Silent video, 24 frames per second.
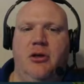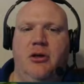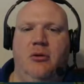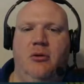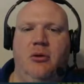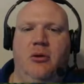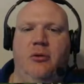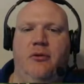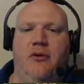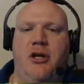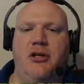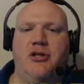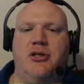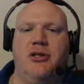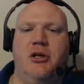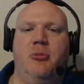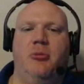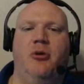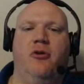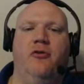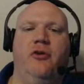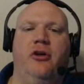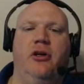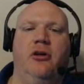Oh, we've got some
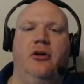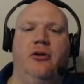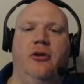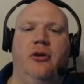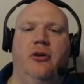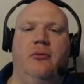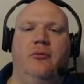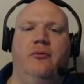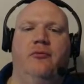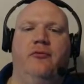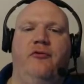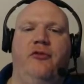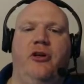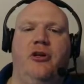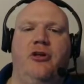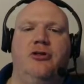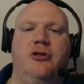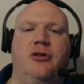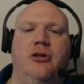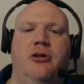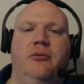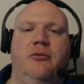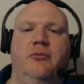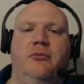over here that are
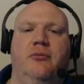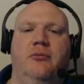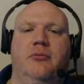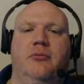finished, though.